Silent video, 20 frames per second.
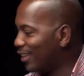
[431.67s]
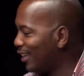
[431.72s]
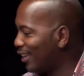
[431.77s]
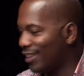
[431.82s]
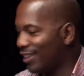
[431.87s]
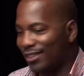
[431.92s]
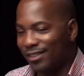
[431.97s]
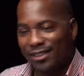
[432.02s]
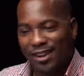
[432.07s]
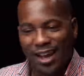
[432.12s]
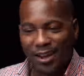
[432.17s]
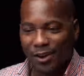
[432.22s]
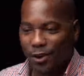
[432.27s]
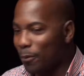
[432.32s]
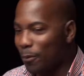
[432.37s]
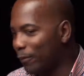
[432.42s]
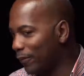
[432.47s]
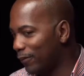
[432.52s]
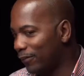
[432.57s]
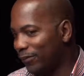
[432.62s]
It's not
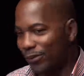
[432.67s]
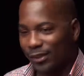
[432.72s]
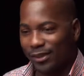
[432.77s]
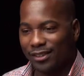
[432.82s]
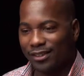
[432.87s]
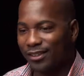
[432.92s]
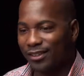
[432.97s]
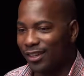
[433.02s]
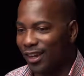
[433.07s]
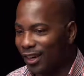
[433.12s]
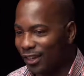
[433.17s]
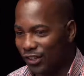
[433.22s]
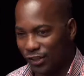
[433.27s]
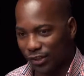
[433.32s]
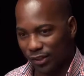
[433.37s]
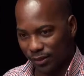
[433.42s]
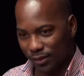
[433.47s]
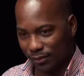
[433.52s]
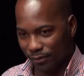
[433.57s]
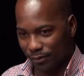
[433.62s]
open for
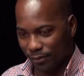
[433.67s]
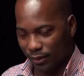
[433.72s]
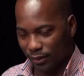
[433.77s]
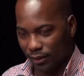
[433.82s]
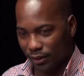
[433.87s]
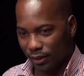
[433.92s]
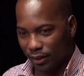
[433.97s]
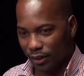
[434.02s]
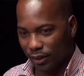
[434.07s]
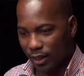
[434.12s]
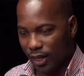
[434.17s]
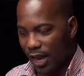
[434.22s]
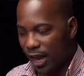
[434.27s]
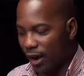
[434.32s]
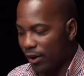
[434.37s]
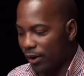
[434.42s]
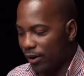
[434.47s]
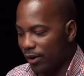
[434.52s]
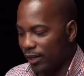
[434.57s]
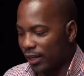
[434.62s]
discussion. I
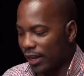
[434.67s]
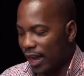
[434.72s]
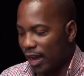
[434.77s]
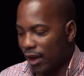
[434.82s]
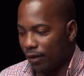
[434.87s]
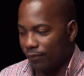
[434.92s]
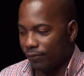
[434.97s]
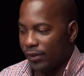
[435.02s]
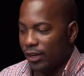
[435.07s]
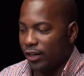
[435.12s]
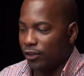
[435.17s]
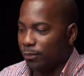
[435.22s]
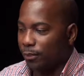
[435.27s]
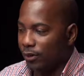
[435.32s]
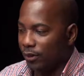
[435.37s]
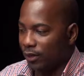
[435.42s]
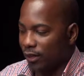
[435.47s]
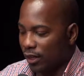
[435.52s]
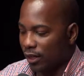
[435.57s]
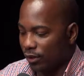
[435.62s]
heard a guy on
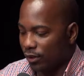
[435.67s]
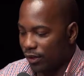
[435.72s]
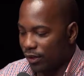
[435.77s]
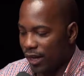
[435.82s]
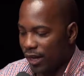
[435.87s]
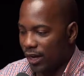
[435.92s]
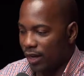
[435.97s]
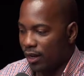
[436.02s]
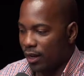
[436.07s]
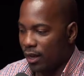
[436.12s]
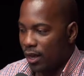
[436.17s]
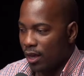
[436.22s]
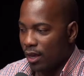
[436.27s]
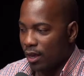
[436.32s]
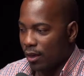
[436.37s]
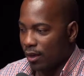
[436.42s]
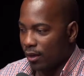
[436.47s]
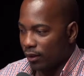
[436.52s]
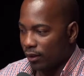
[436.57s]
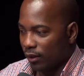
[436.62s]
Facebook the other day,
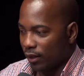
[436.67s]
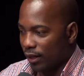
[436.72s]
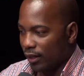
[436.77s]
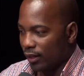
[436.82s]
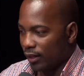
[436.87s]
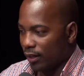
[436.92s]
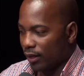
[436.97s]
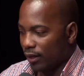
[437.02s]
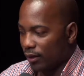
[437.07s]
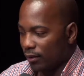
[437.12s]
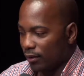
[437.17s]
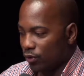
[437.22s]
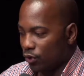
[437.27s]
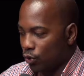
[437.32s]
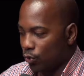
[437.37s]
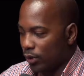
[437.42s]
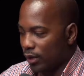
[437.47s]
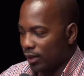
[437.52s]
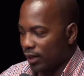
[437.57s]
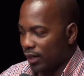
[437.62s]

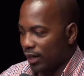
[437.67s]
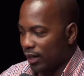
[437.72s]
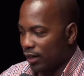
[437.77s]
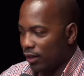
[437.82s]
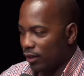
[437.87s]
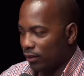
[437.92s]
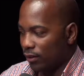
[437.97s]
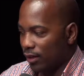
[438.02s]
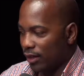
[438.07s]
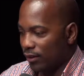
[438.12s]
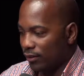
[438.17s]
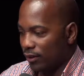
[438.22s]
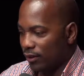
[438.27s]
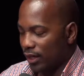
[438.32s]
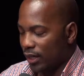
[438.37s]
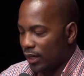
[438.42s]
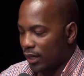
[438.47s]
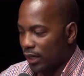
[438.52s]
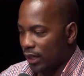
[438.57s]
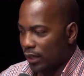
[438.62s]
someone that I know that
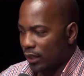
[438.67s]
said,